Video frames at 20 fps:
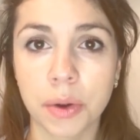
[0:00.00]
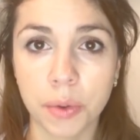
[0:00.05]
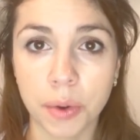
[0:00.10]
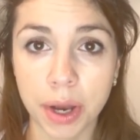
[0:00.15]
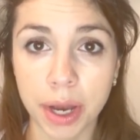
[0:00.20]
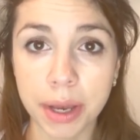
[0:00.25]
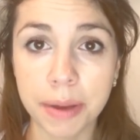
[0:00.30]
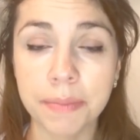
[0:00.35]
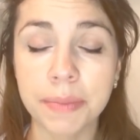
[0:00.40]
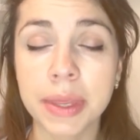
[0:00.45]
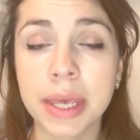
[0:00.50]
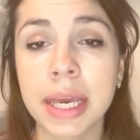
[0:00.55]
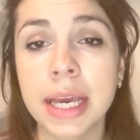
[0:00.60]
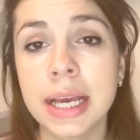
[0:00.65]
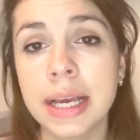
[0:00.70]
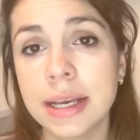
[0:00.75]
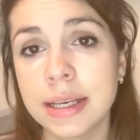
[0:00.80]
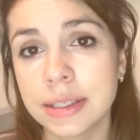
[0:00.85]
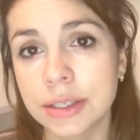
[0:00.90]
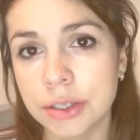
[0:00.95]
Okay.
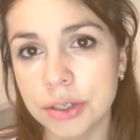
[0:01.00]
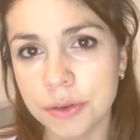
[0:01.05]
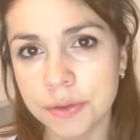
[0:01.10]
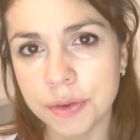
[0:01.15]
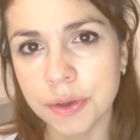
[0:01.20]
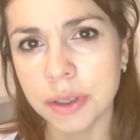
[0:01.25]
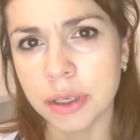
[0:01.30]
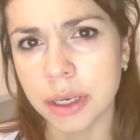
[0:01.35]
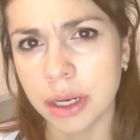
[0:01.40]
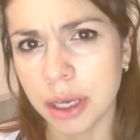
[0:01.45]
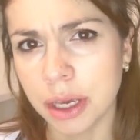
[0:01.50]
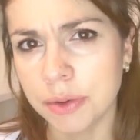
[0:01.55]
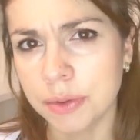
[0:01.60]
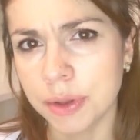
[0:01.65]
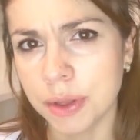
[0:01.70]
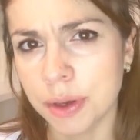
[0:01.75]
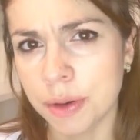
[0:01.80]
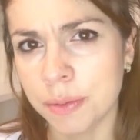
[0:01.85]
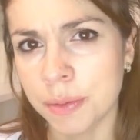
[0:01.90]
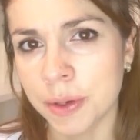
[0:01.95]
Did you feel it
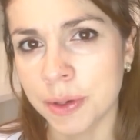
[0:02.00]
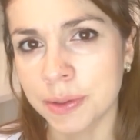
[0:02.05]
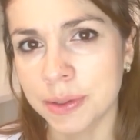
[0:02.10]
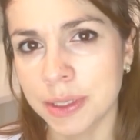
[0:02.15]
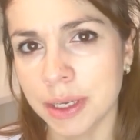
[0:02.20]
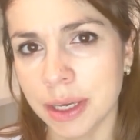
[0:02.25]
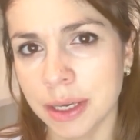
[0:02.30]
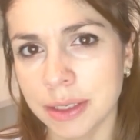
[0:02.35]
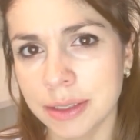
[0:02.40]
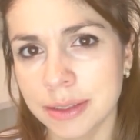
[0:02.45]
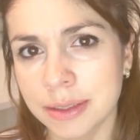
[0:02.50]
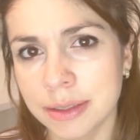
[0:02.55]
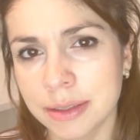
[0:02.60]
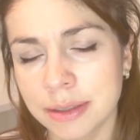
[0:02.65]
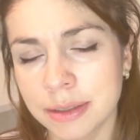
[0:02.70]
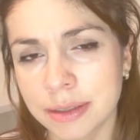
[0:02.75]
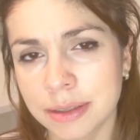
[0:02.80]
equally on both sides?